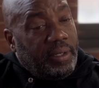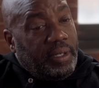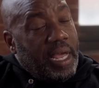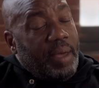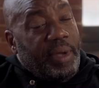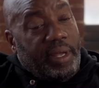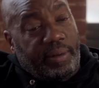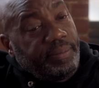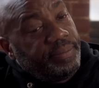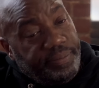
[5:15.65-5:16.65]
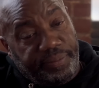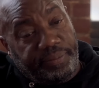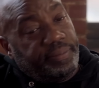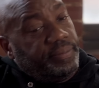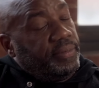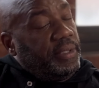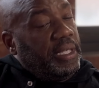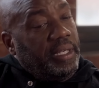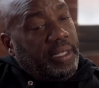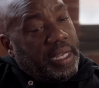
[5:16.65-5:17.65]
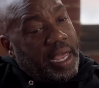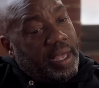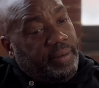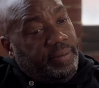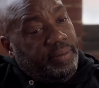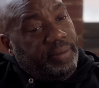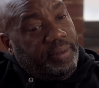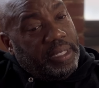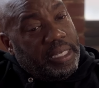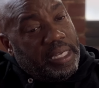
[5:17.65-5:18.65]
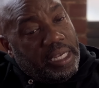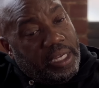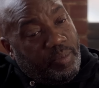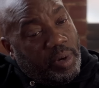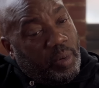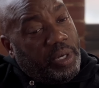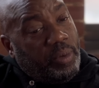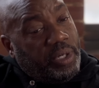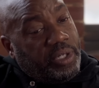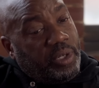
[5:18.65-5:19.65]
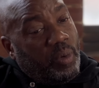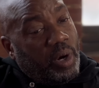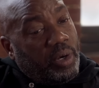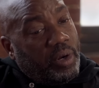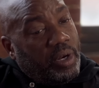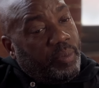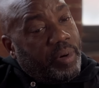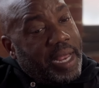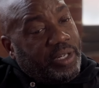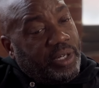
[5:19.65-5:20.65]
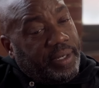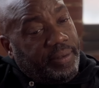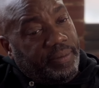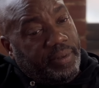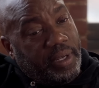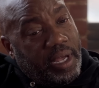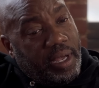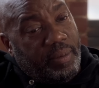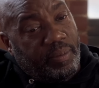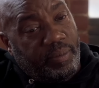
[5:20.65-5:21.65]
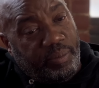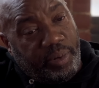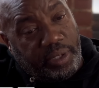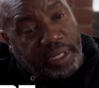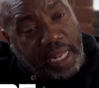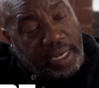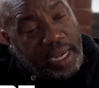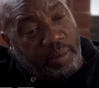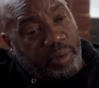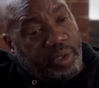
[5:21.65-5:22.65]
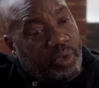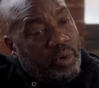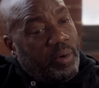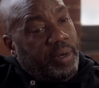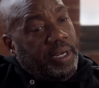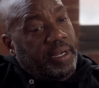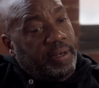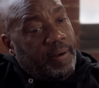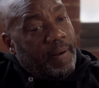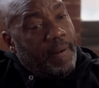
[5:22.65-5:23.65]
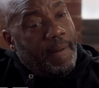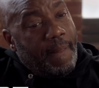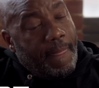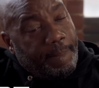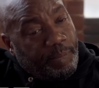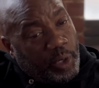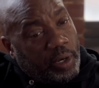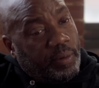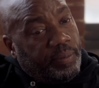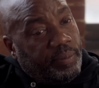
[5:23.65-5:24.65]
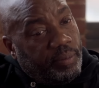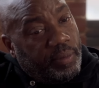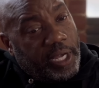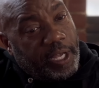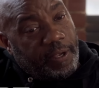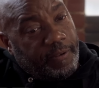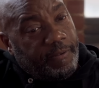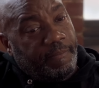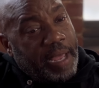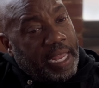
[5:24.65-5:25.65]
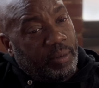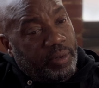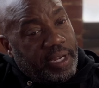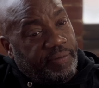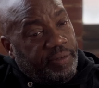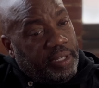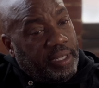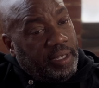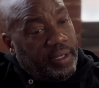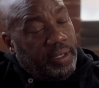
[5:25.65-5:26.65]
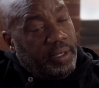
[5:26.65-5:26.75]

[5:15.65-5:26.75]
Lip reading: yeah, man. Yeah. But we still working on the project, telling Edwin's story, and you know, Mike will definitely,